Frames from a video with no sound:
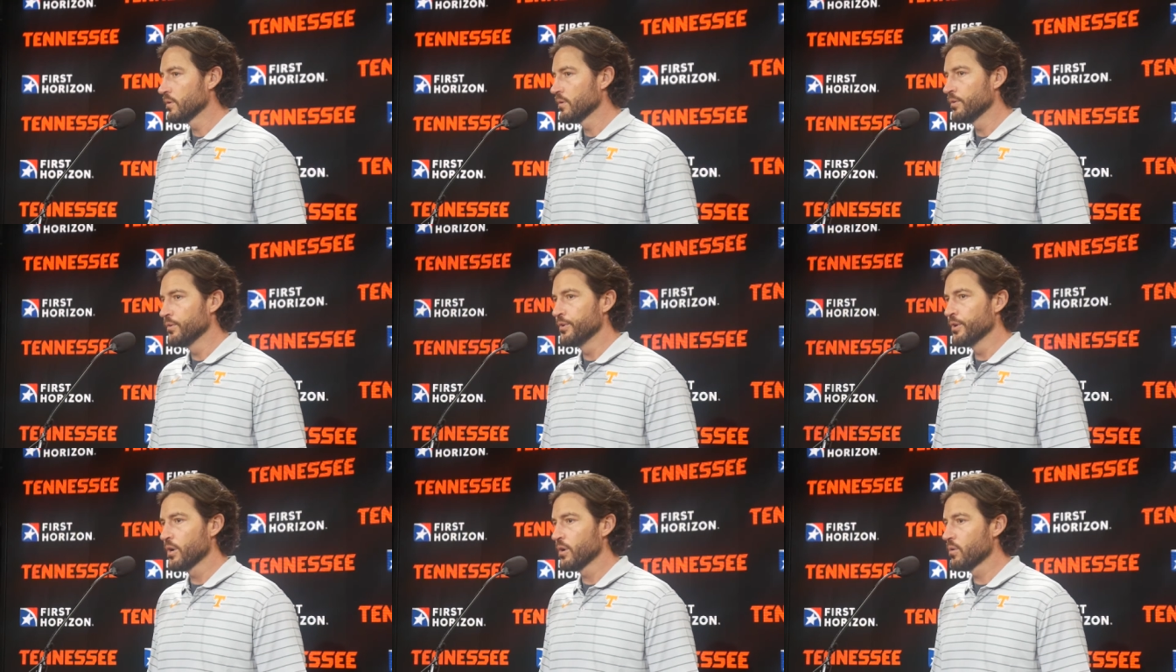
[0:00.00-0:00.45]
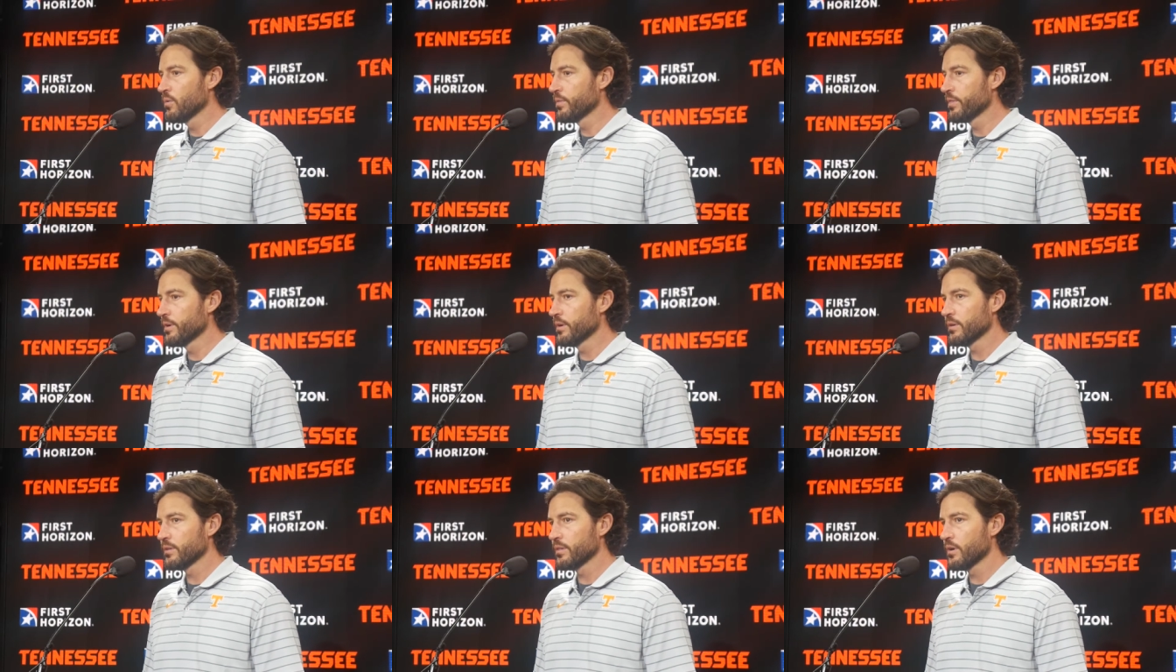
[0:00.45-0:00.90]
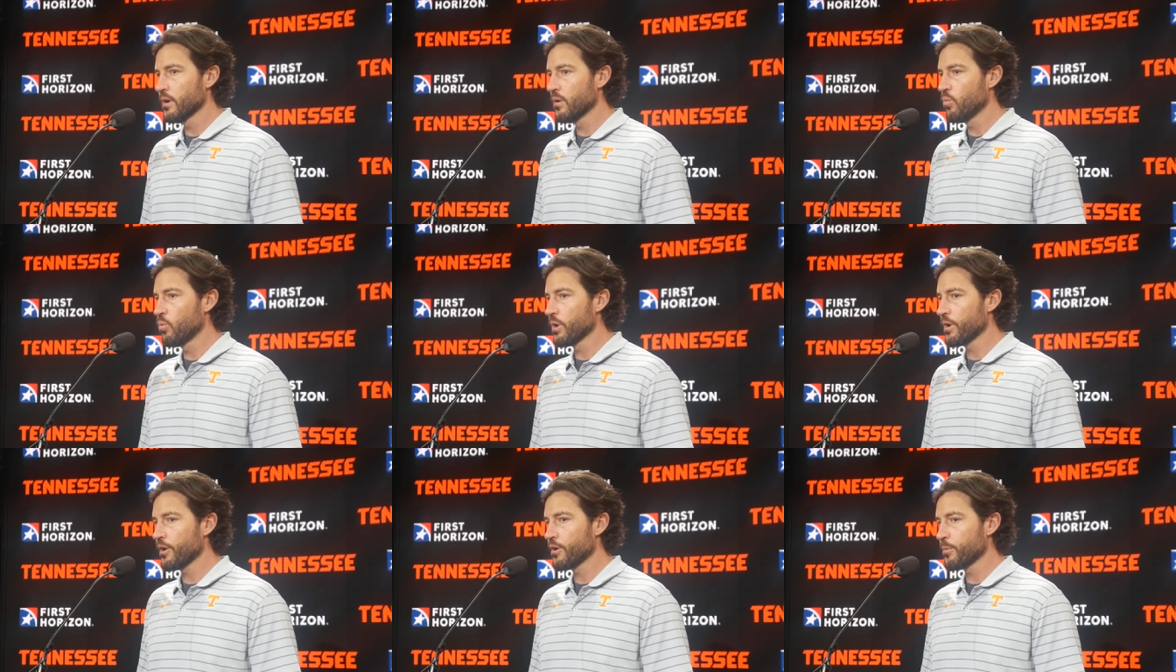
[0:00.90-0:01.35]
No, the
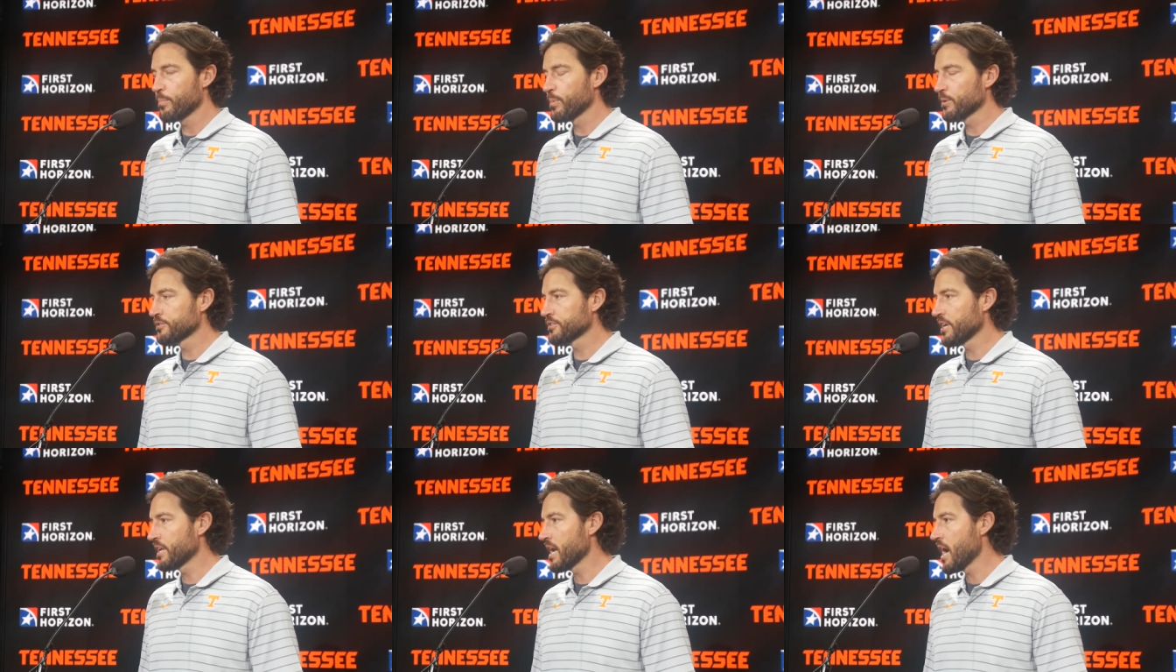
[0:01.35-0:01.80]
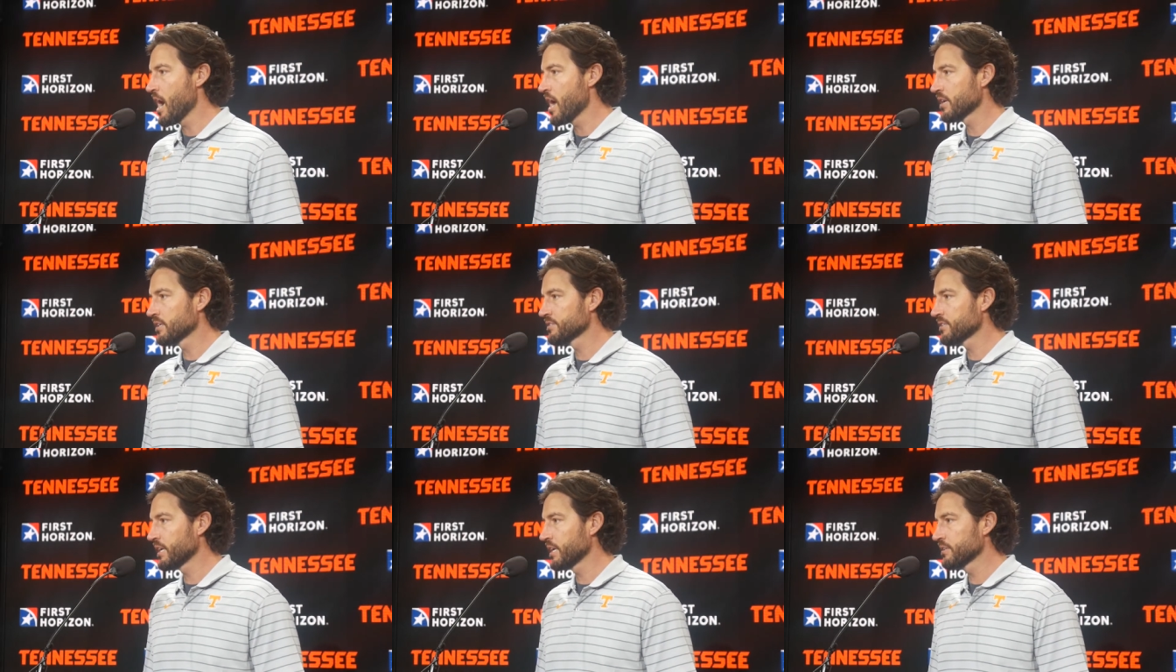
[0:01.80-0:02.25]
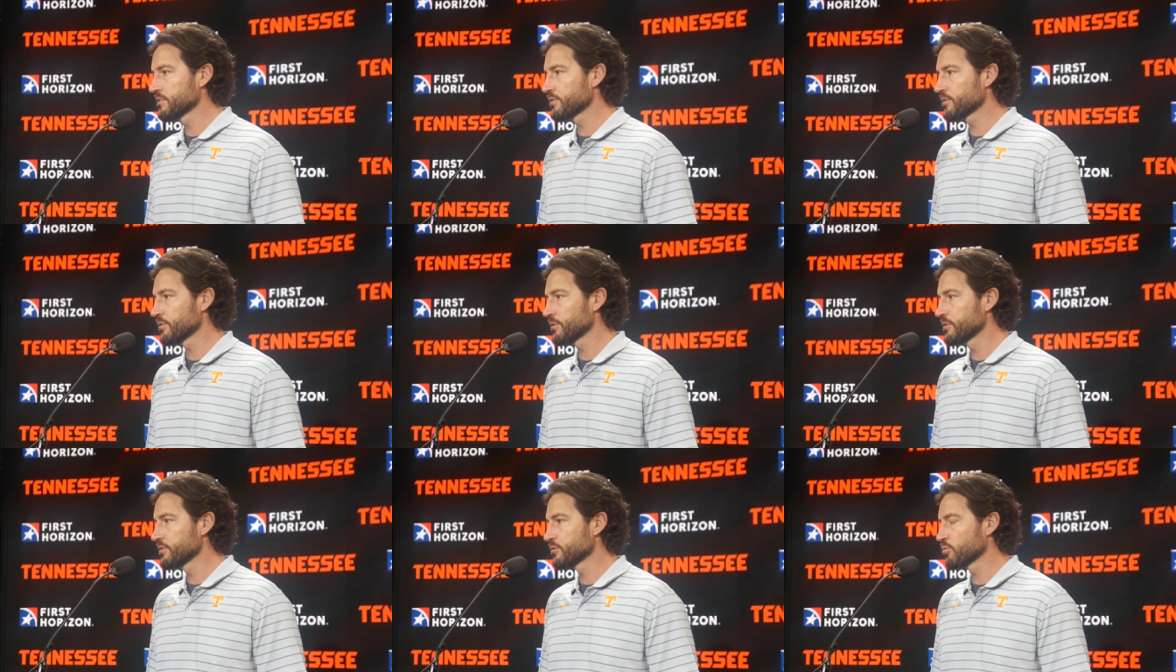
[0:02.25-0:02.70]
100% honest
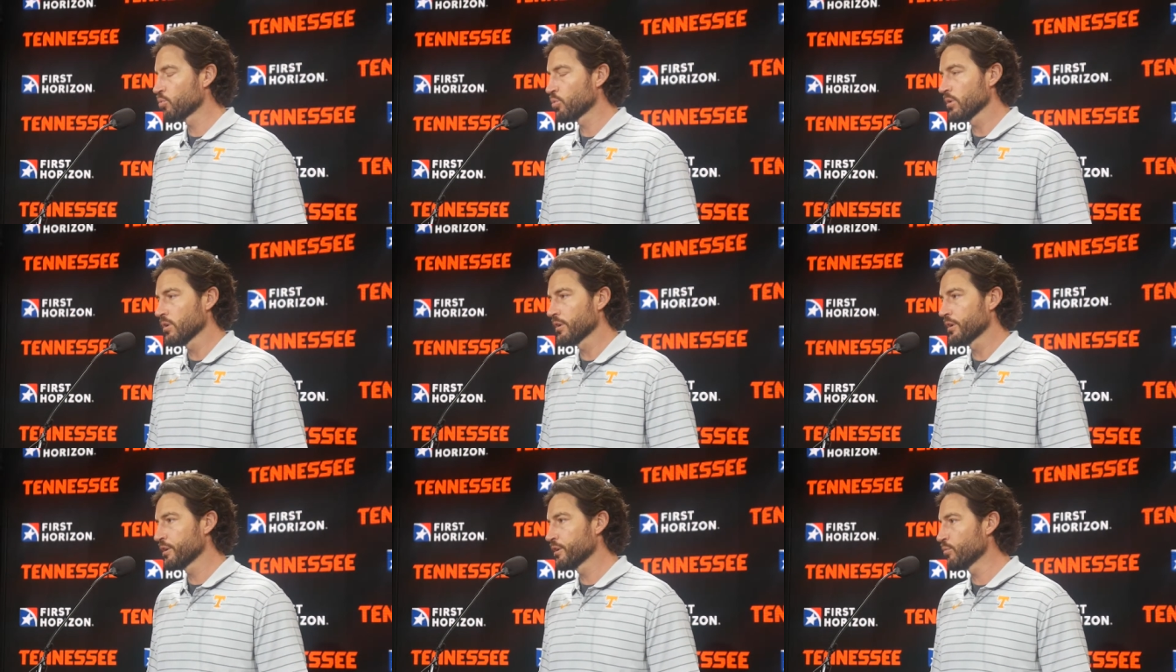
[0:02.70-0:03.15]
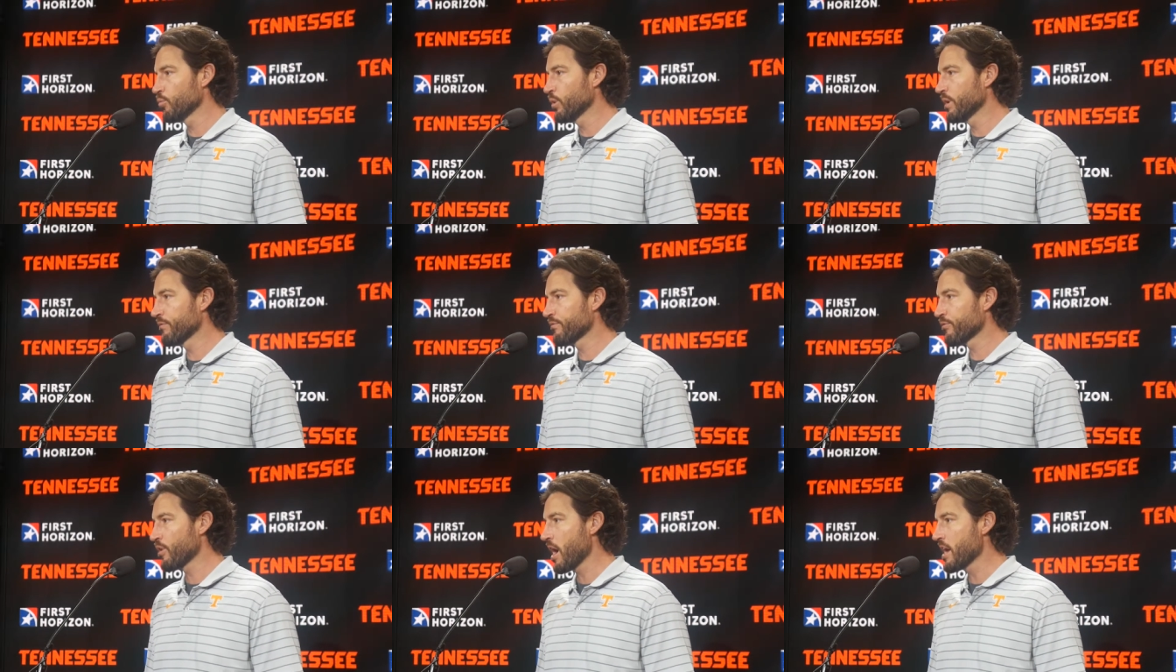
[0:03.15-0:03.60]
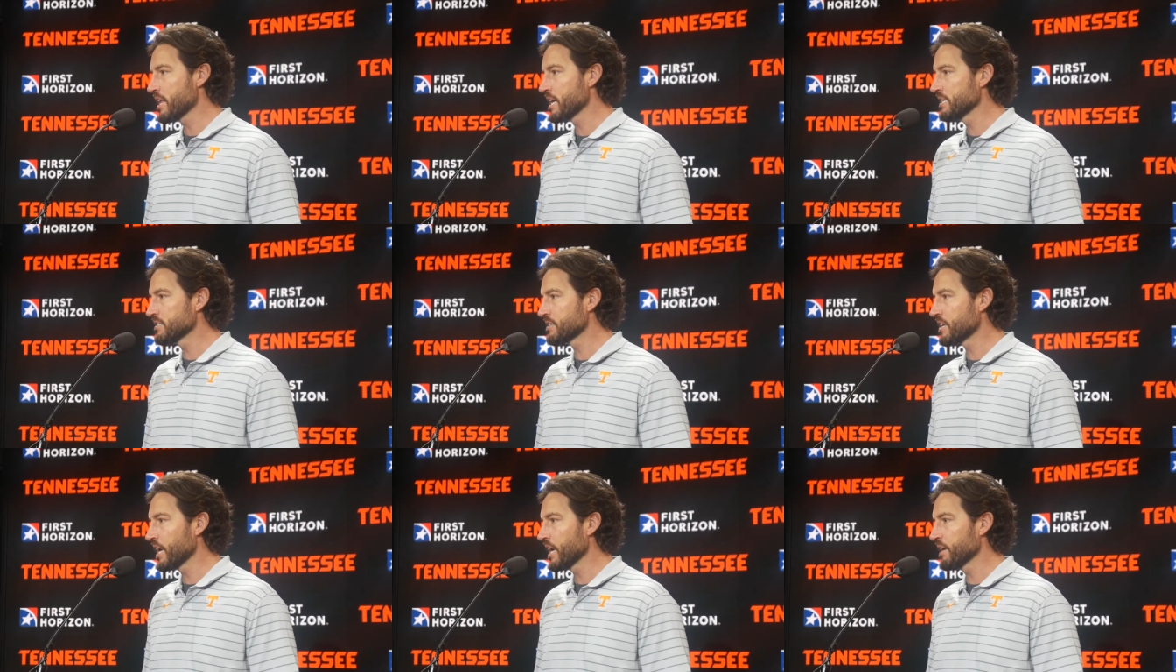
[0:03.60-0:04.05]
answer is we're looking to win
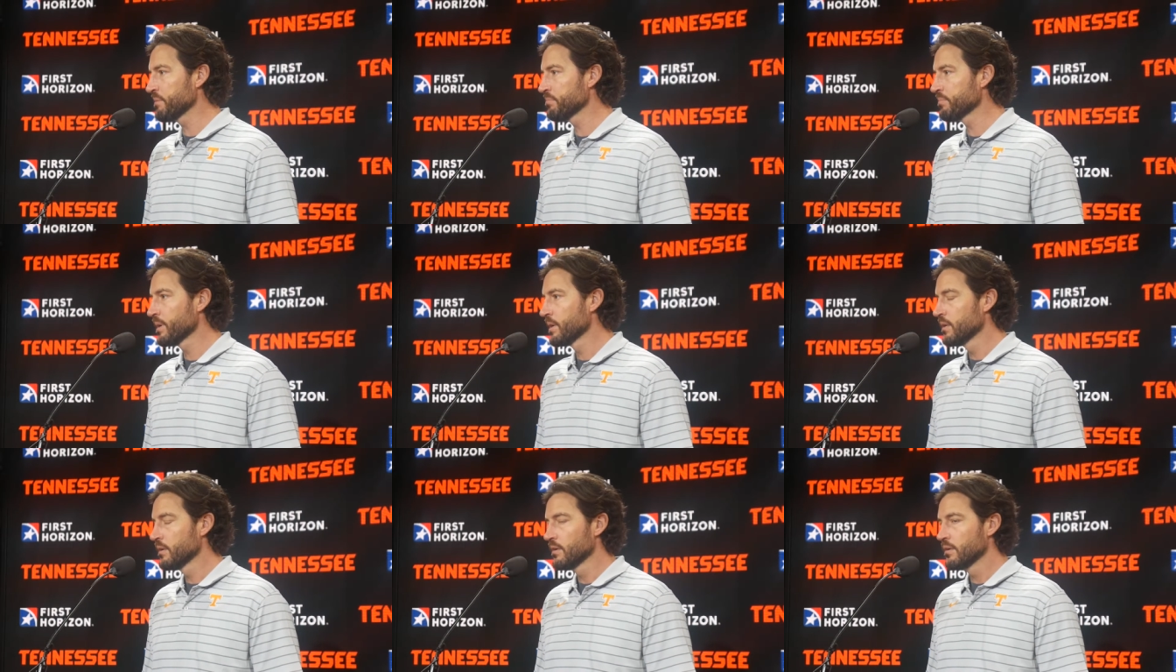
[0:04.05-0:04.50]
Friday's game.